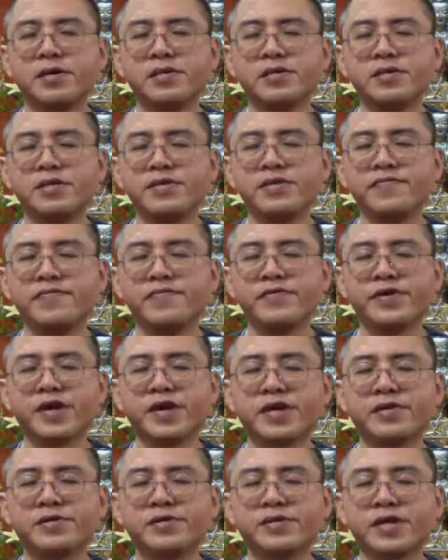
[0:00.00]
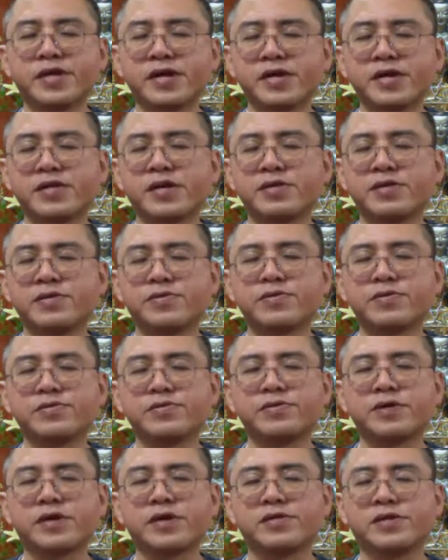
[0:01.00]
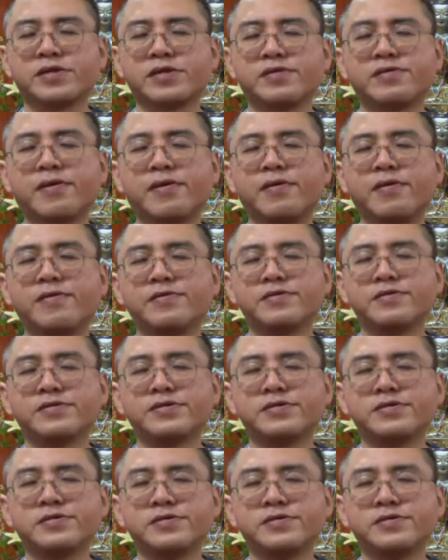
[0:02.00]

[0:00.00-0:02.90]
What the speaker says: see if we can take another look at the thought,